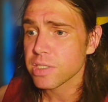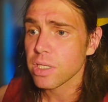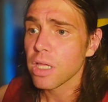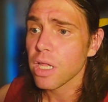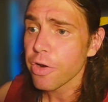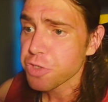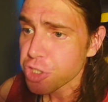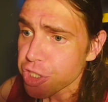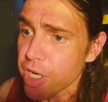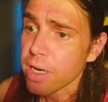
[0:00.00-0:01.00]
It's a load of
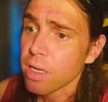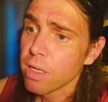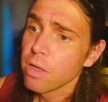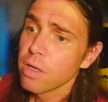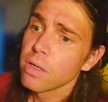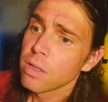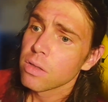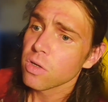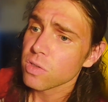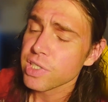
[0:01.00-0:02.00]
shit.
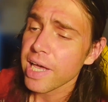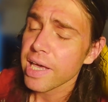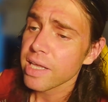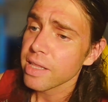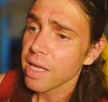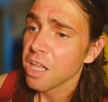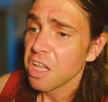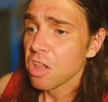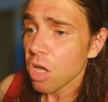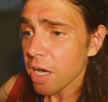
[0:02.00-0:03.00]
Not saying that
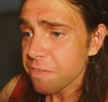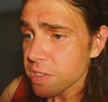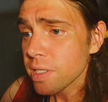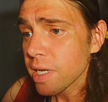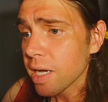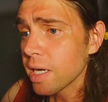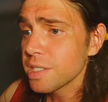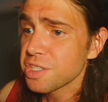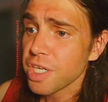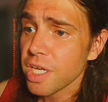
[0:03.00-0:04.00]
life isn't hard,
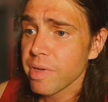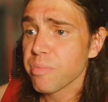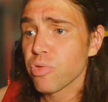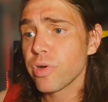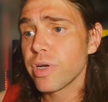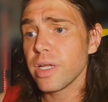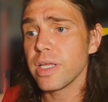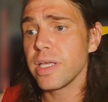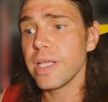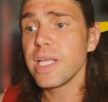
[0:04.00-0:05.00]
as G-Man put it.
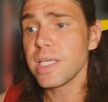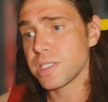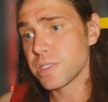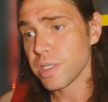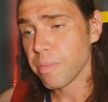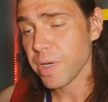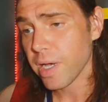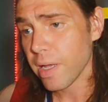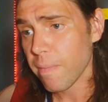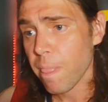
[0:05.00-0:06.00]
It is.
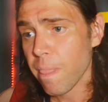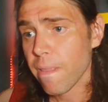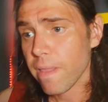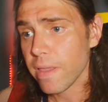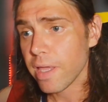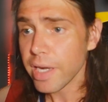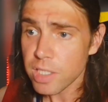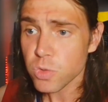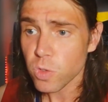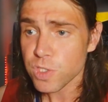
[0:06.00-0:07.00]
But it
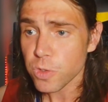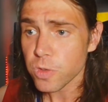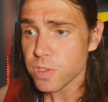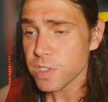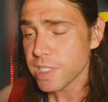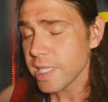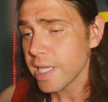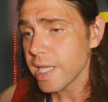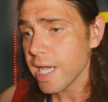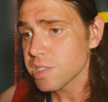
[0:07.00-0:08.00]
is also good to see
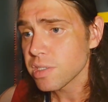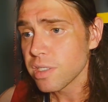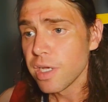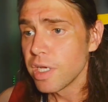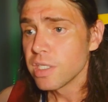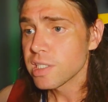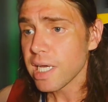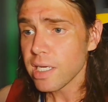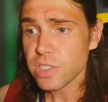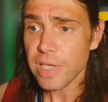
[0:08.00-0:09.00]
that he hasn't
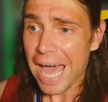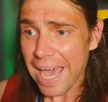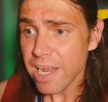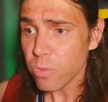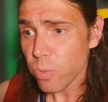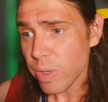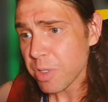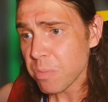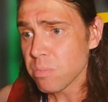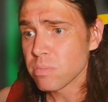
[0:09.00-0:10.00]
started to hate
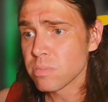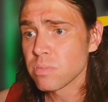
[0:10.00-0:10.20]
women.